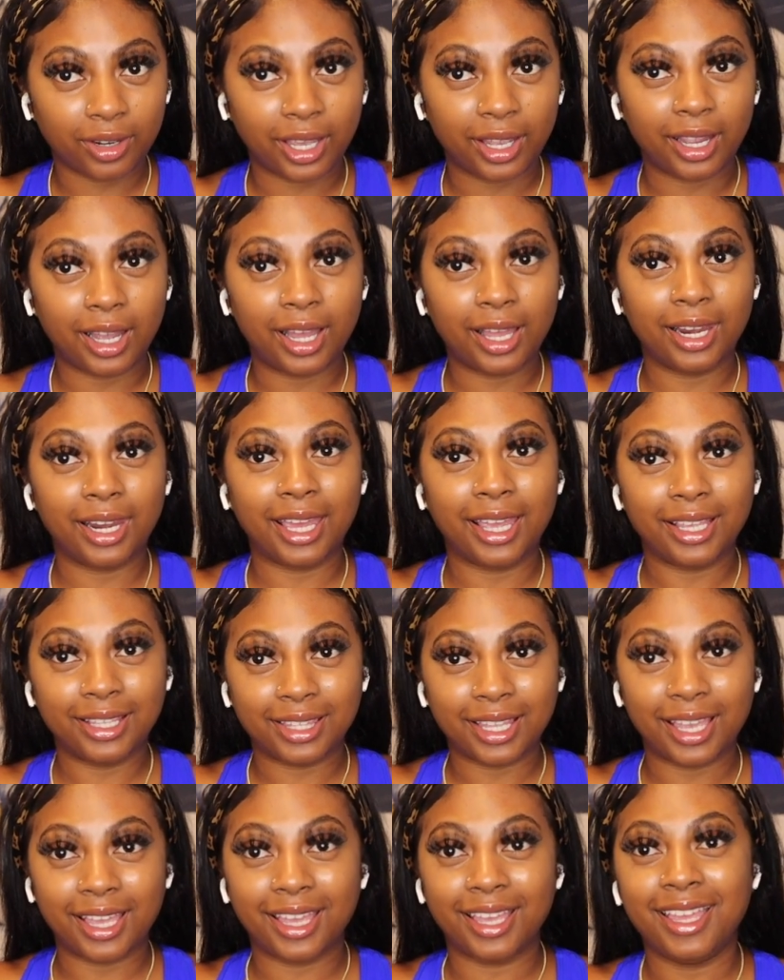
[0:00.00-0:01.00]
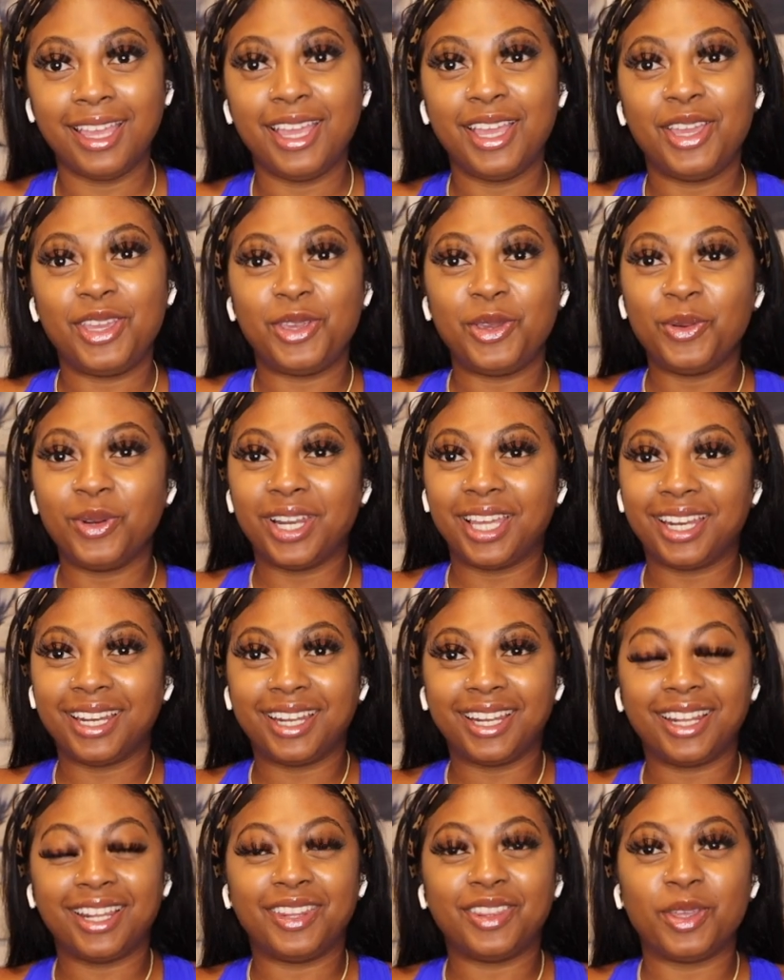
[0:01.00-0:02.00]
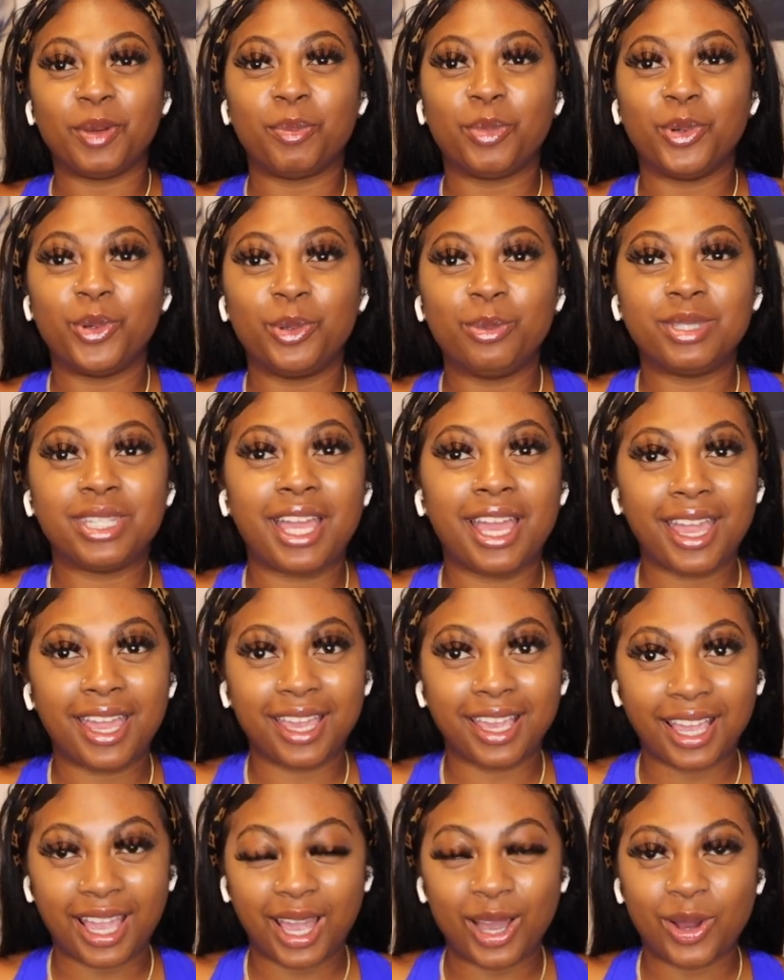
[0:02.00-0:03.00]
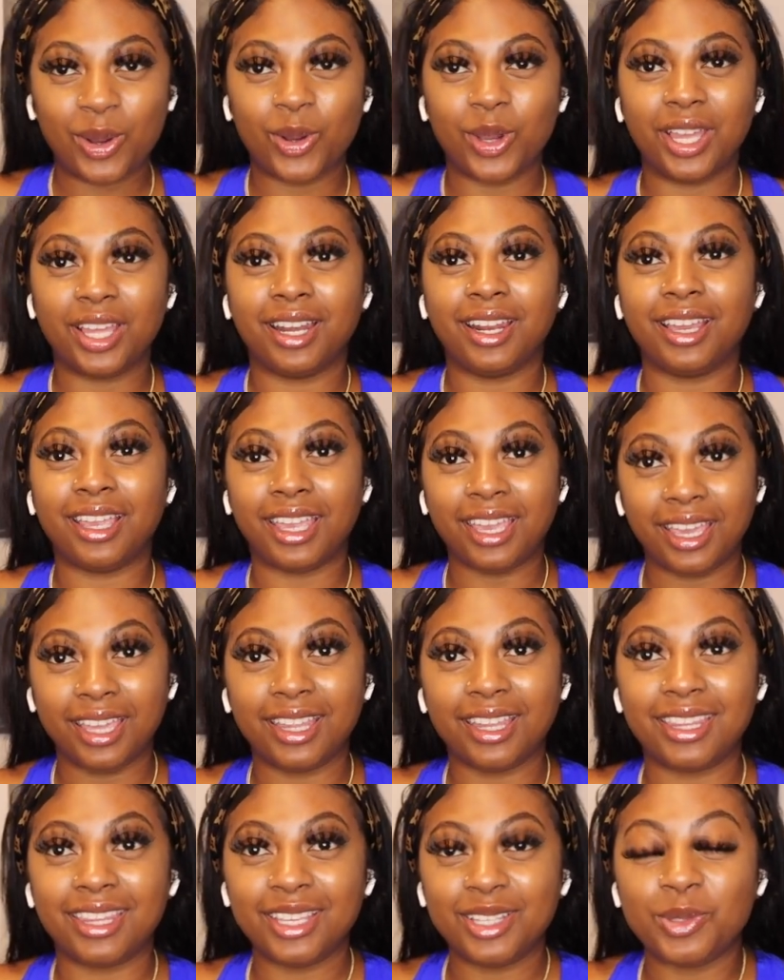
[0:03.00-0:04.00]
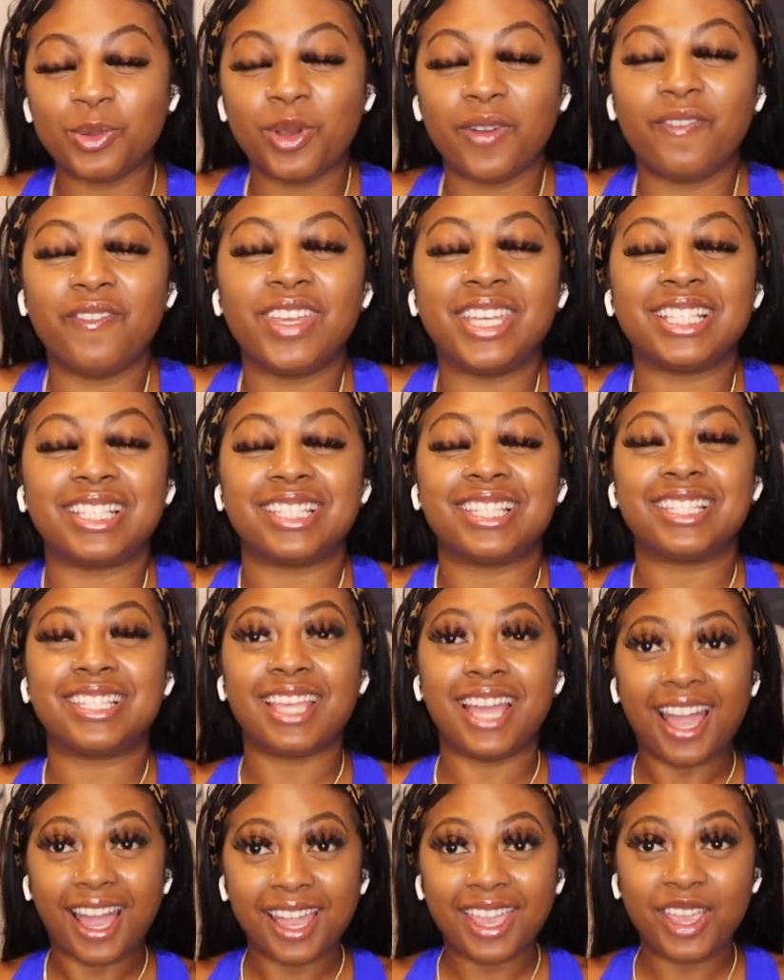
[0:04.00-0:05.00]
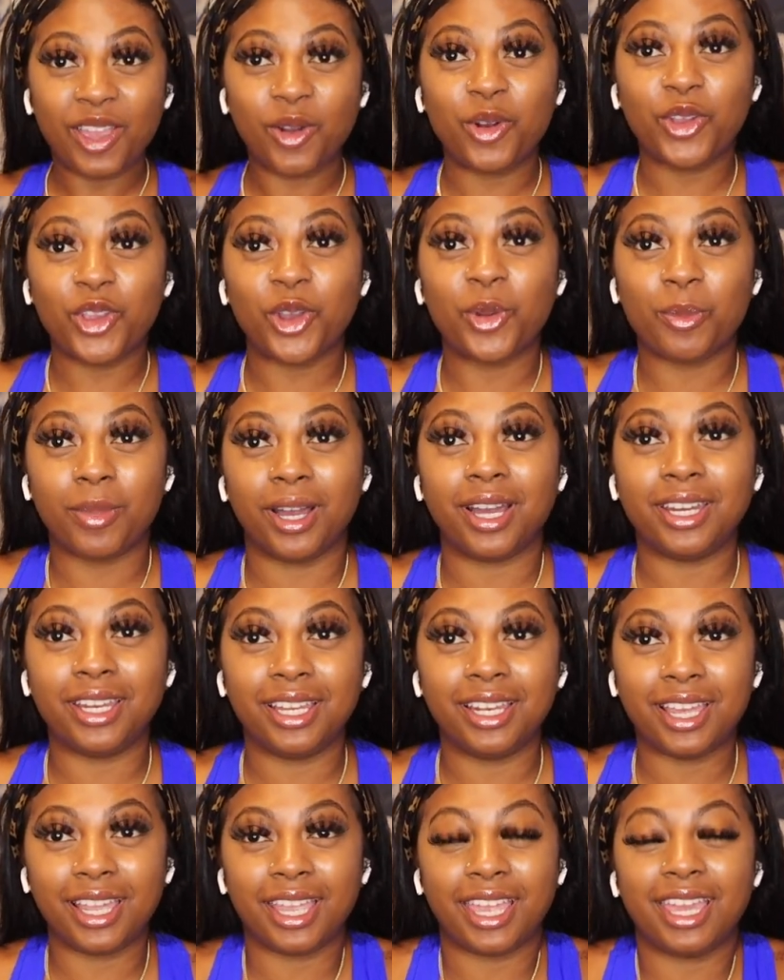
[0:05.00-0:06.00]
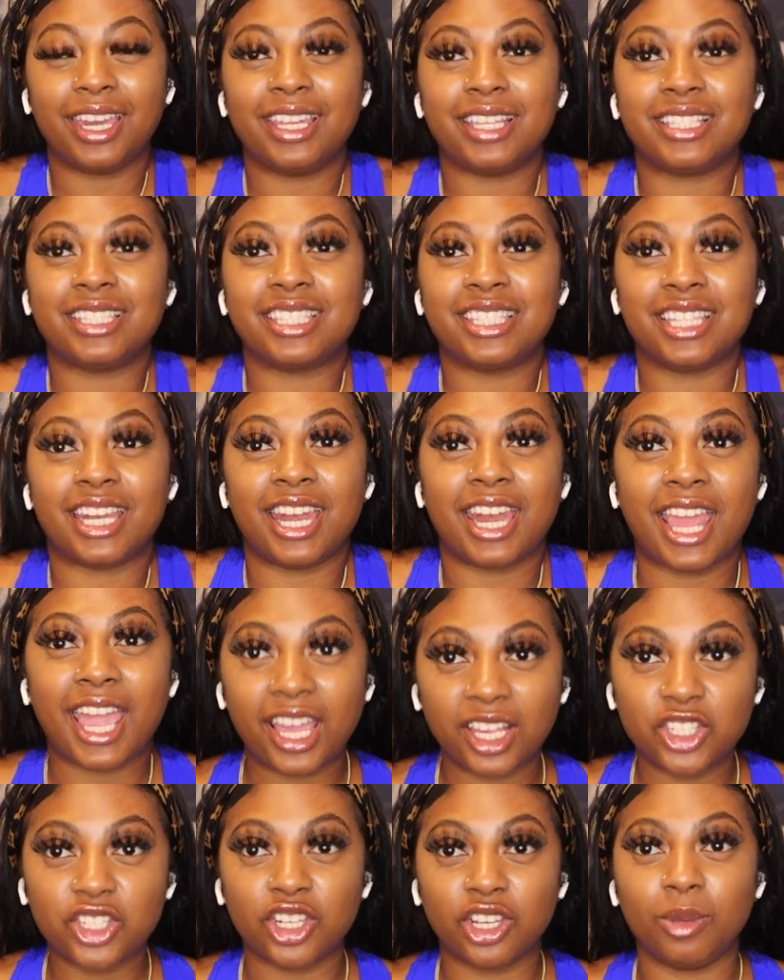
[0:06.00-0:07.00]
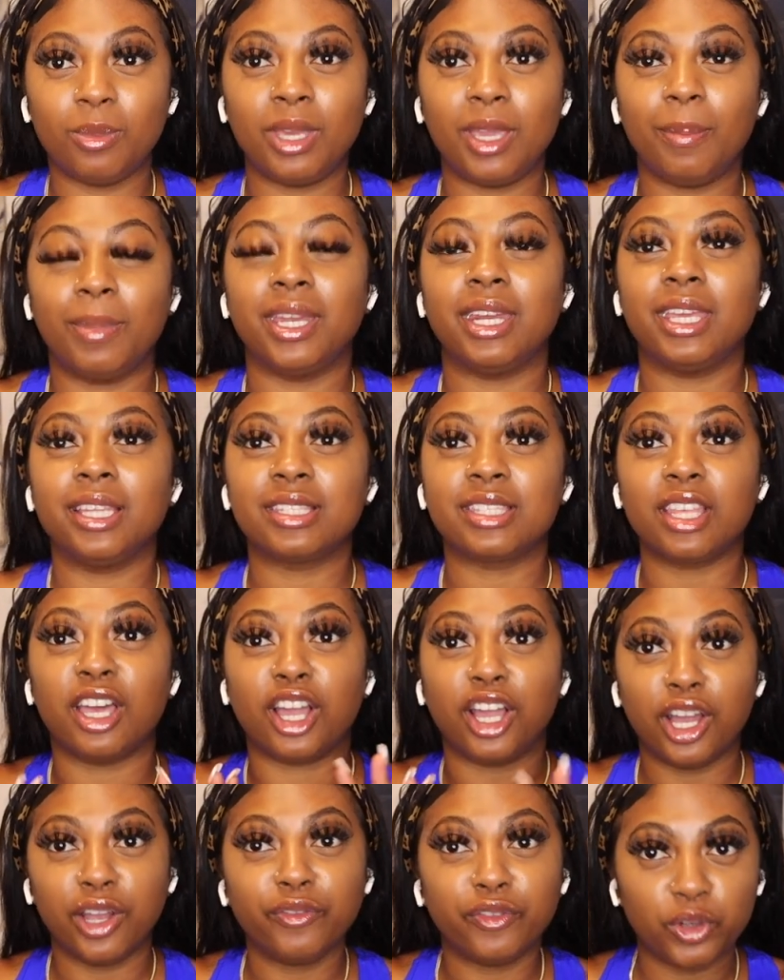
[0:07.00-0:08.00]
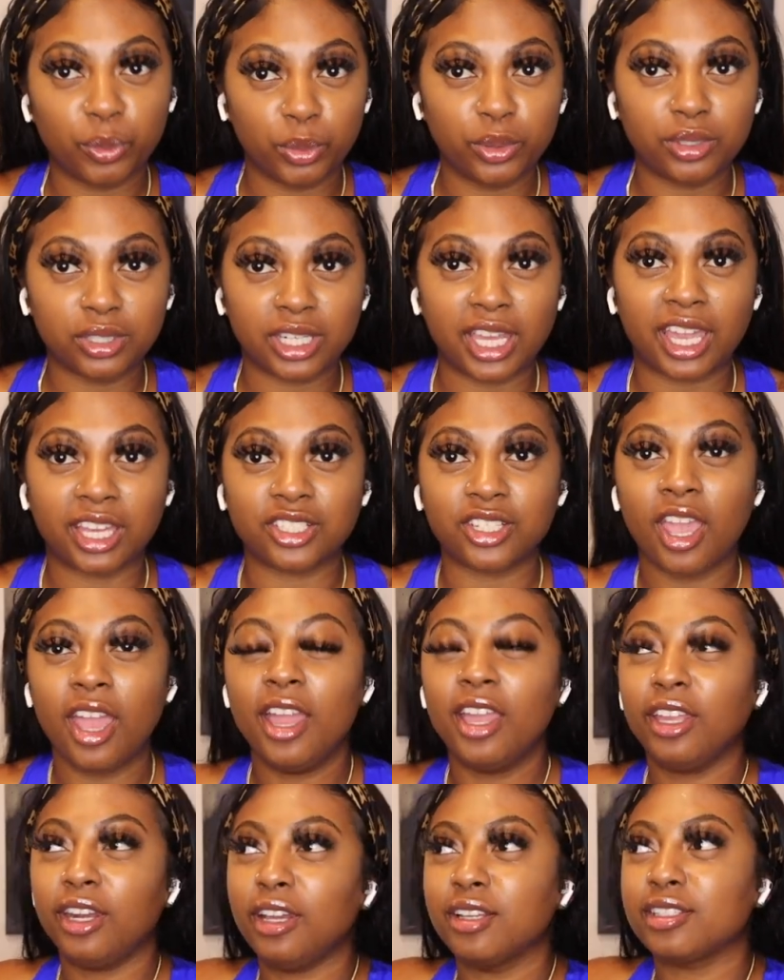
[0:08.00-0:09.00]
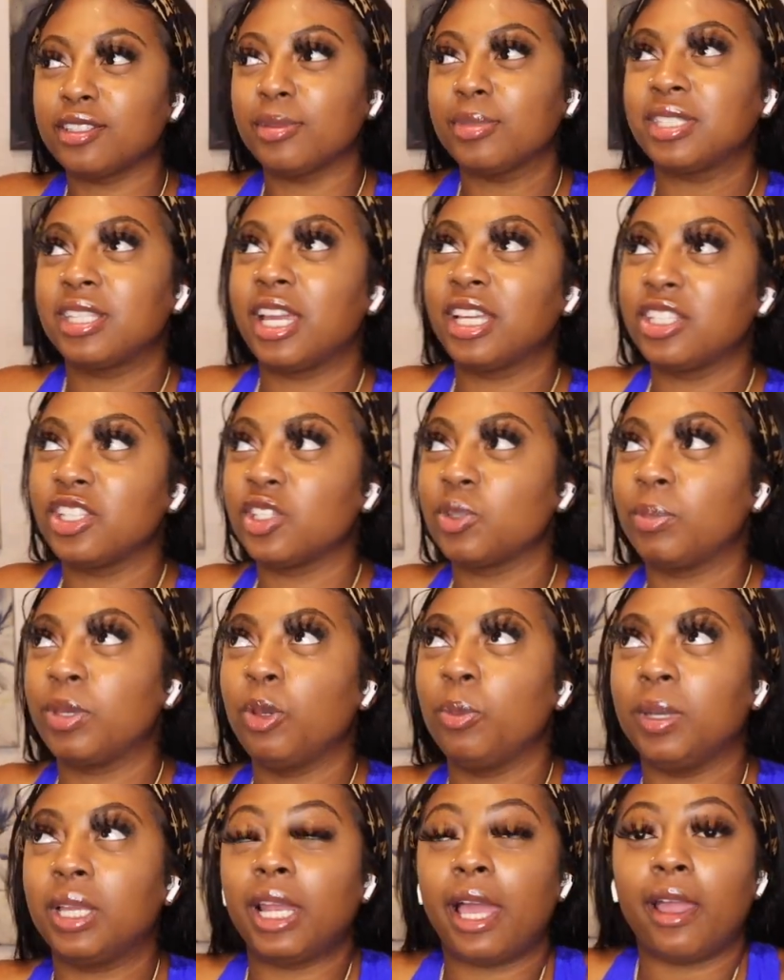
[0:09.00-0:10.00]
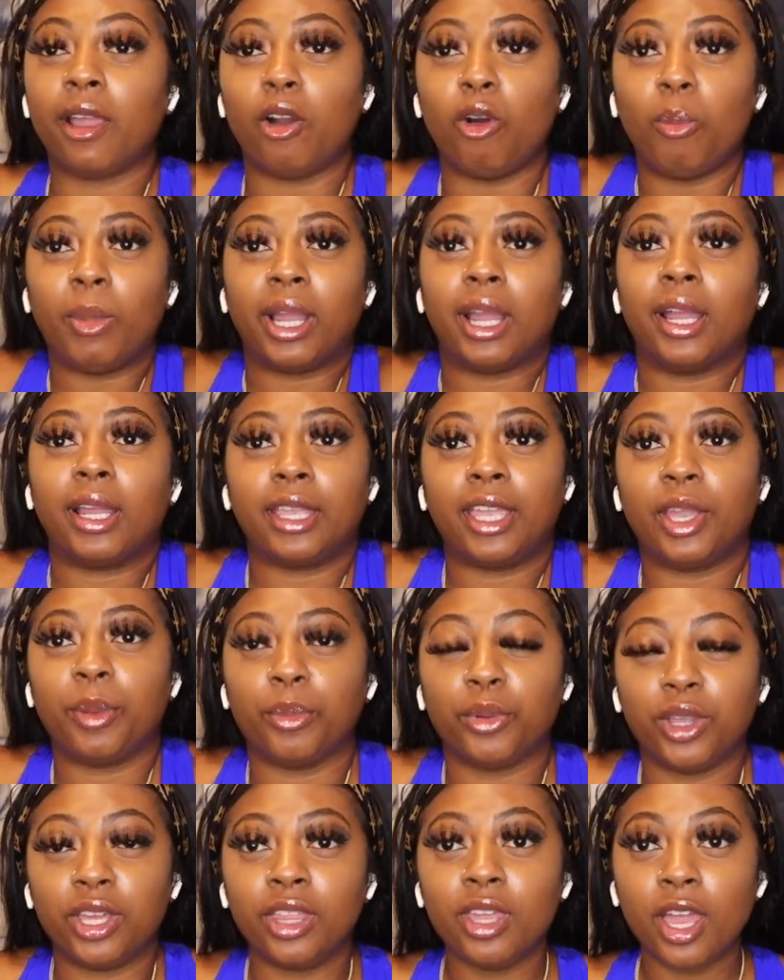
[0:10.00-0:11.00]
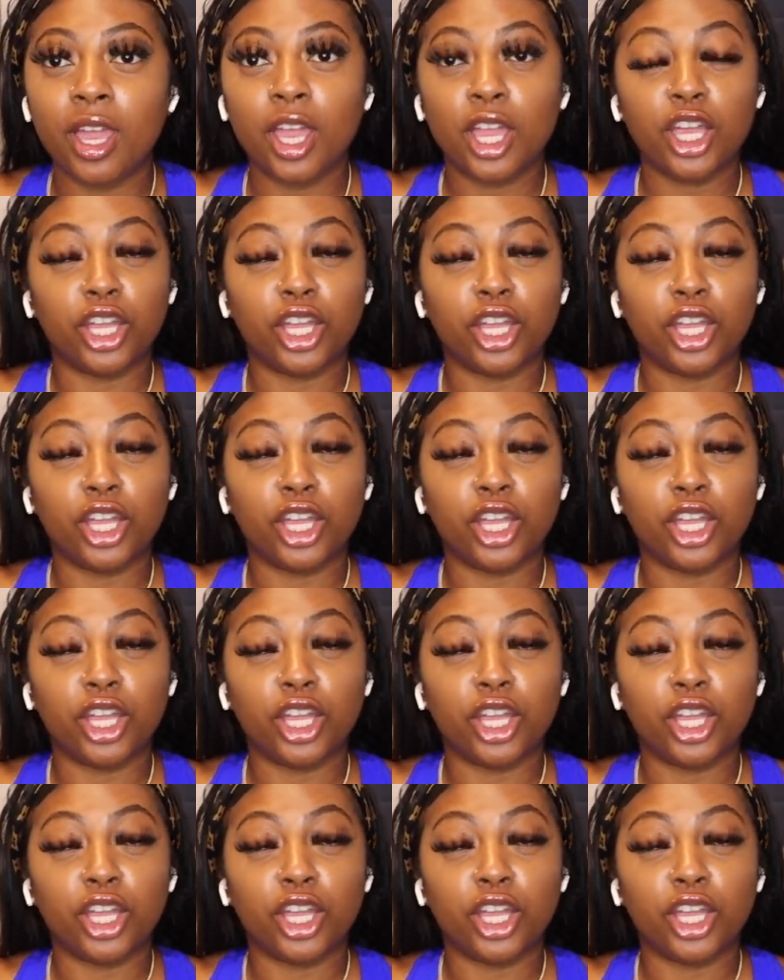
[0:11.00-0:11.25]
Like, I like that. You letting the boobs hang out. And again, this one fits tight on your body. Like, it is snatching me, but it's a comfortable snatch. Now, some snatches, you be like, oh my God, I can't breathe.